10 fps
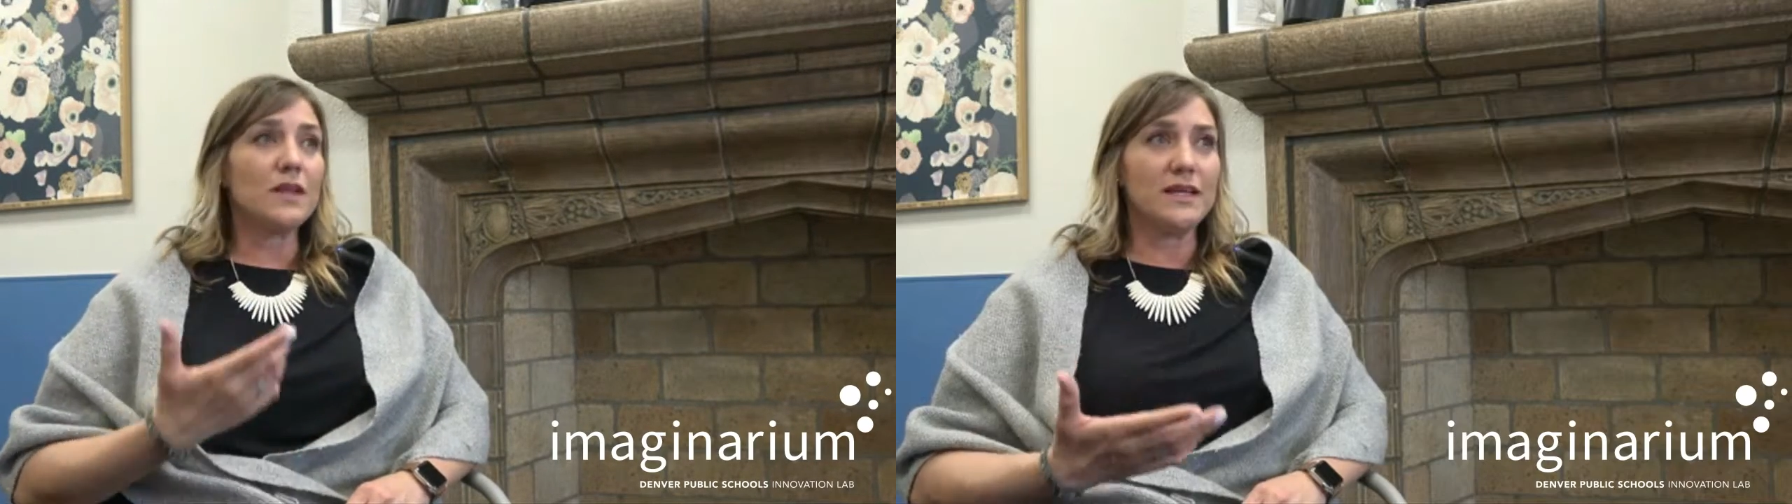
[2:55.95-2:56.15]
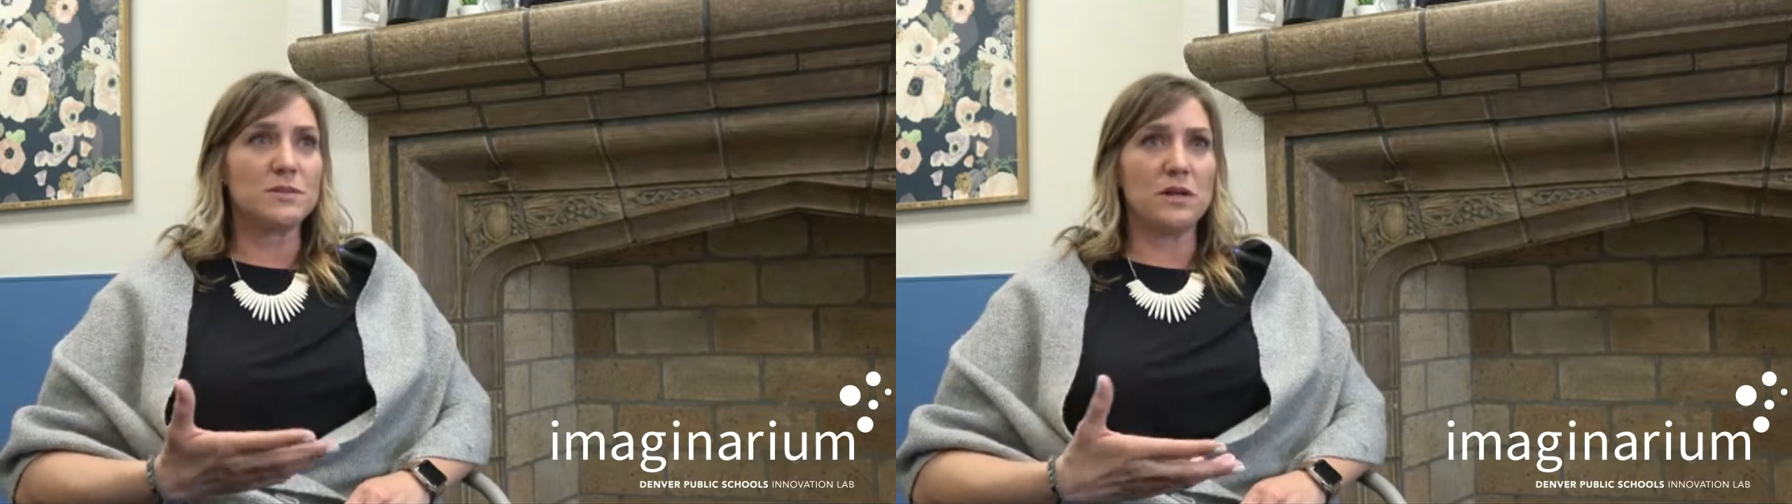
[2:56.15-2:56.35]

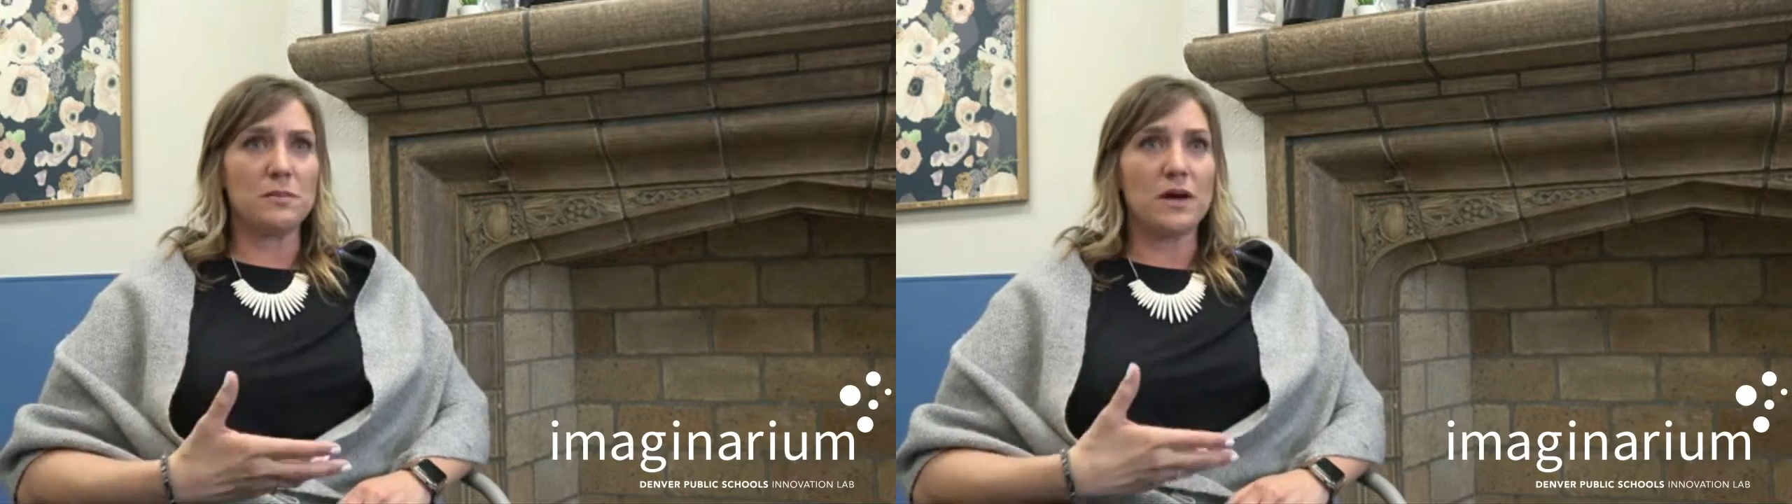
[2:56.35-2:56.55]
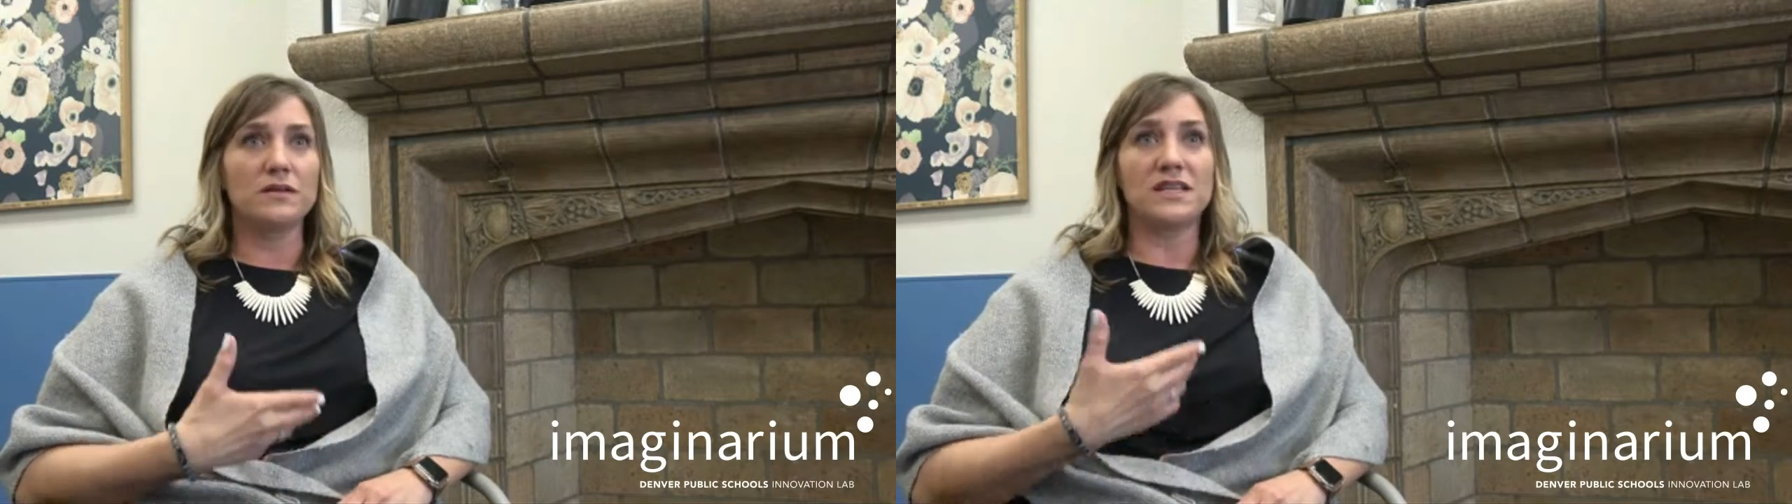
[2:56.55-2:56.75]
it's been
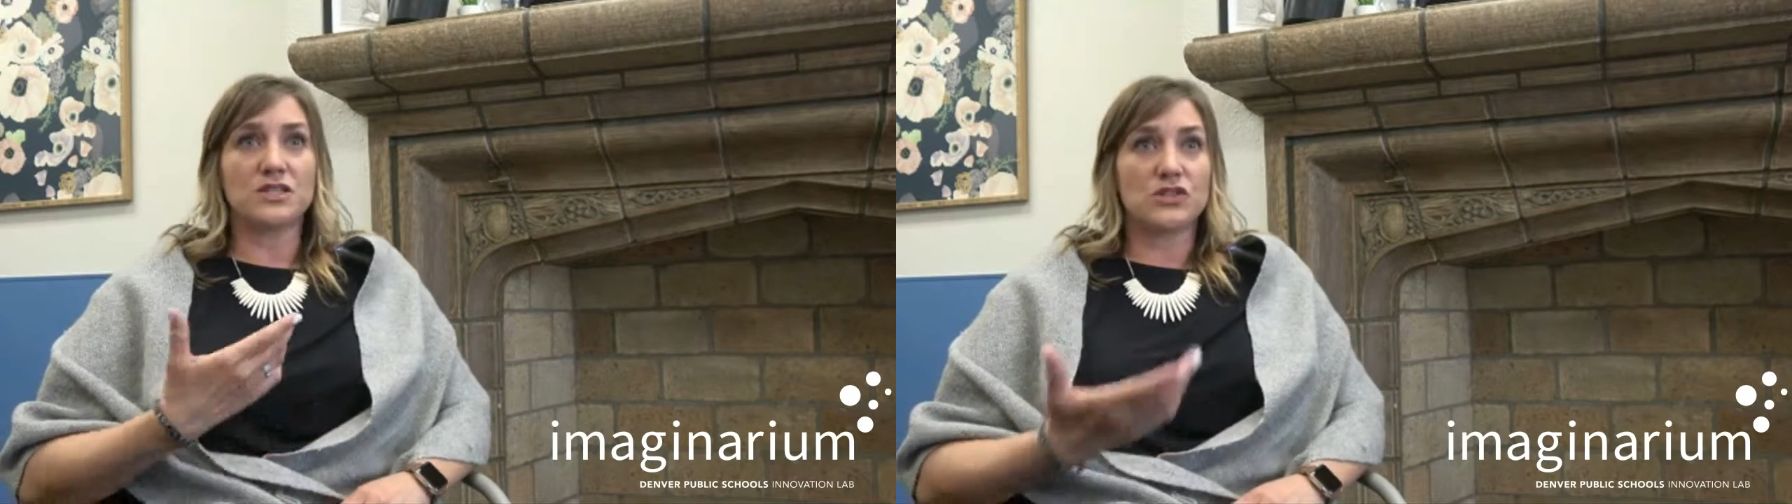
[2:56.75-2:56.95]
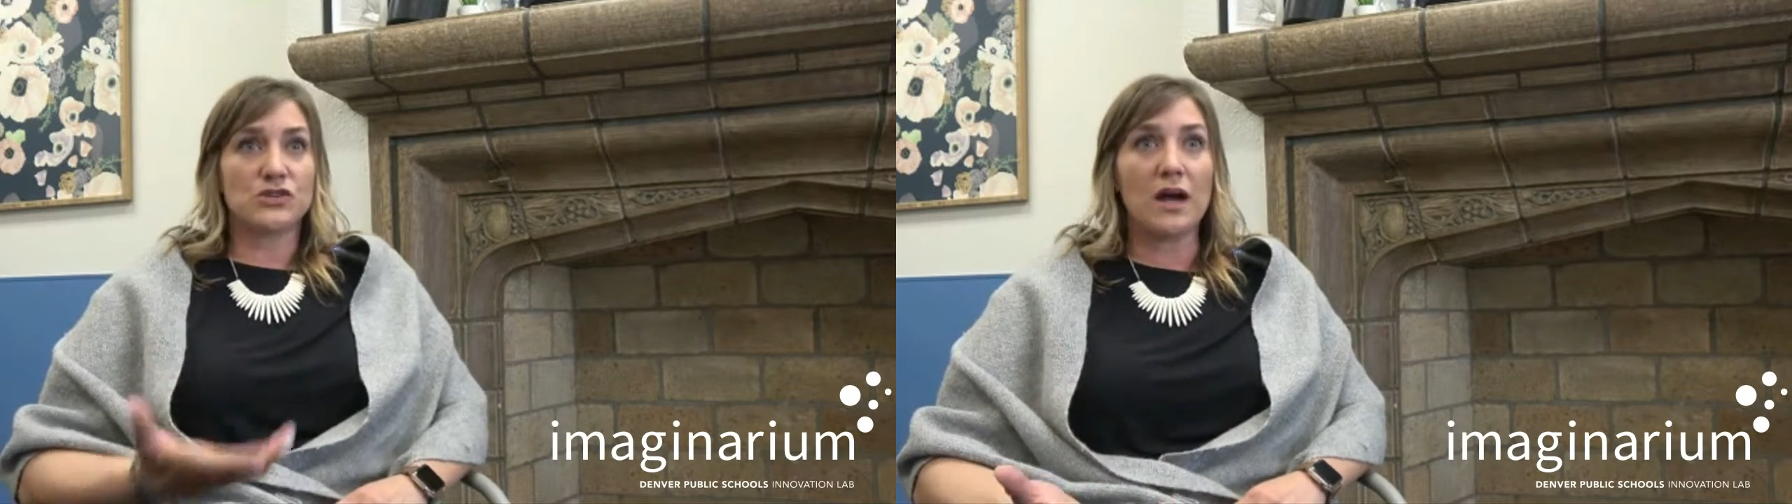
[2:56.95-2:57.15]
about,
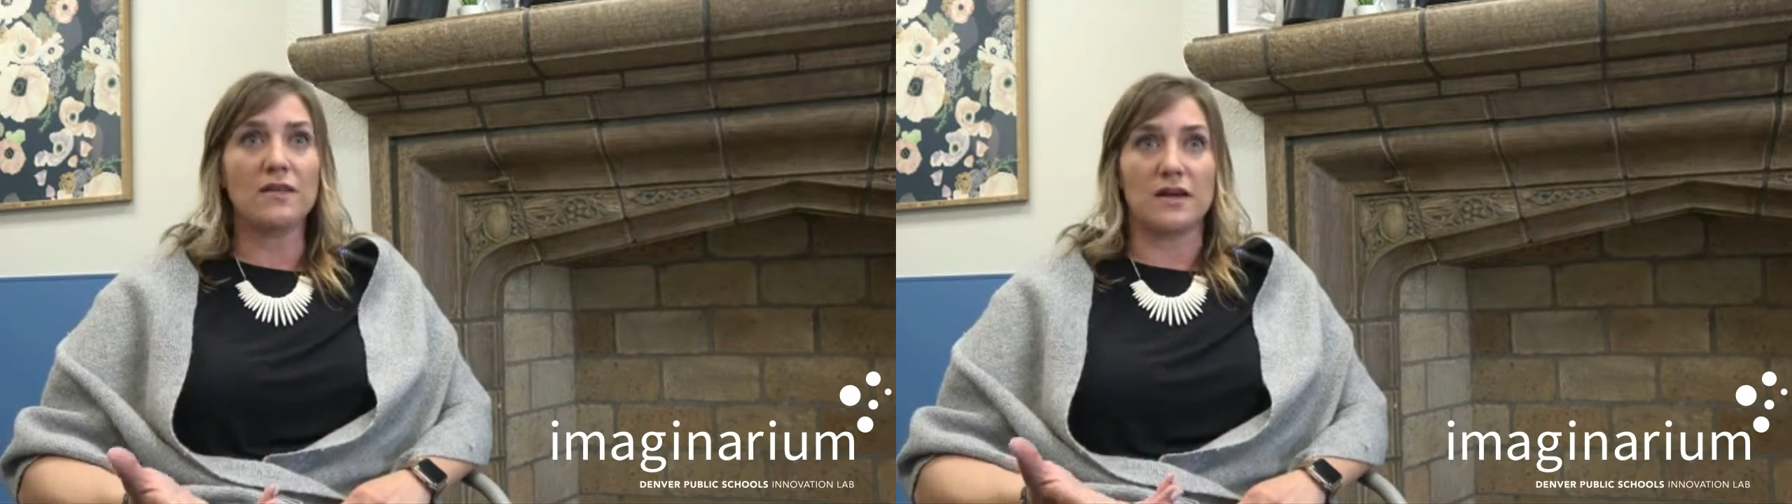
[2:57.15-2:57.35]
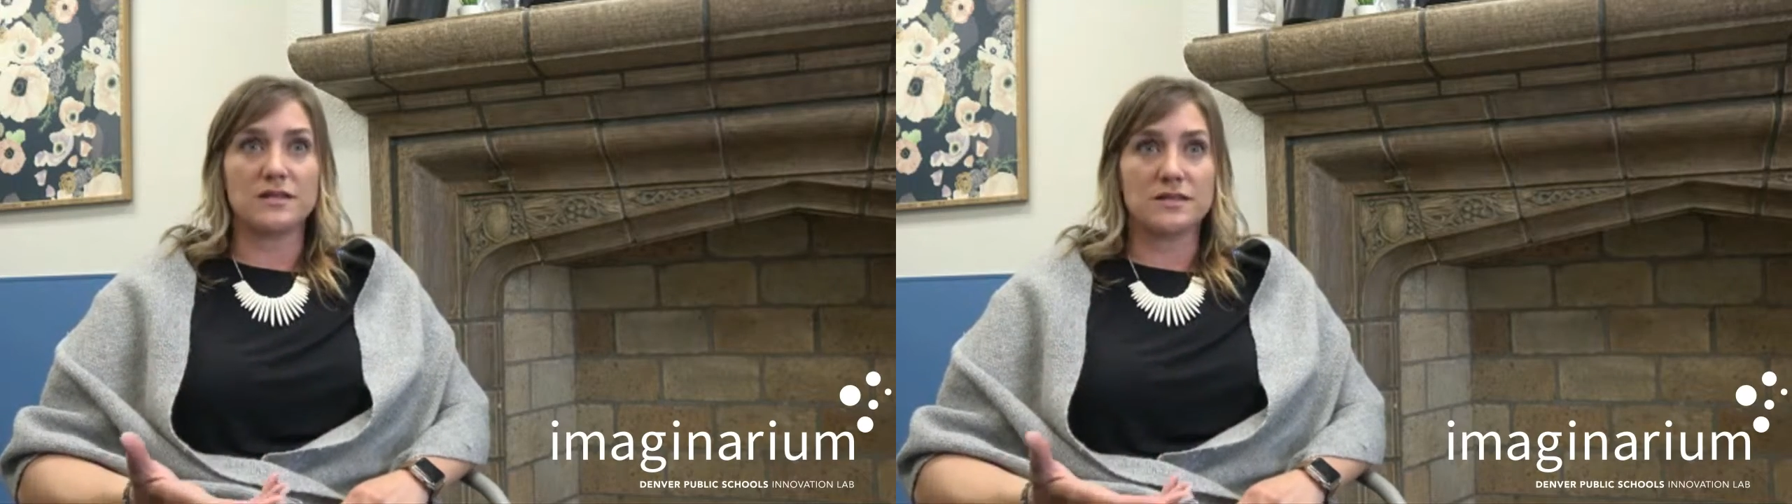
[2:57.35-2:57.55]
let's try
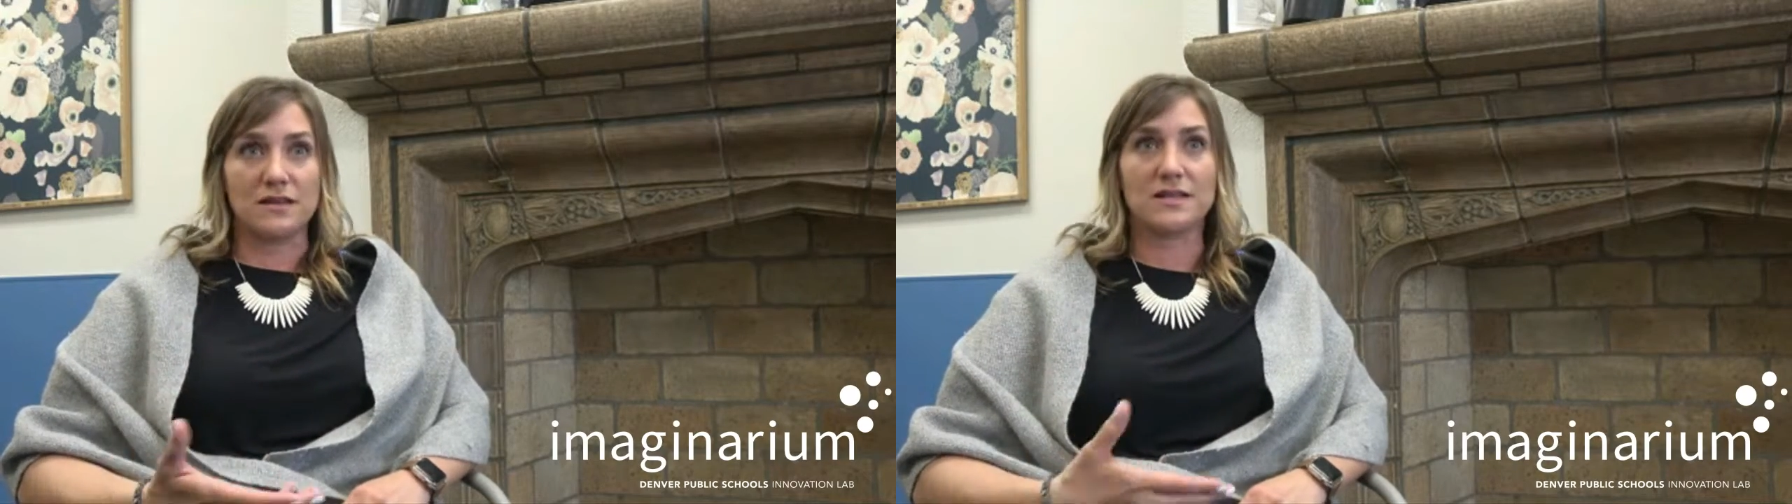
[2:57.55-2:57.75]
this.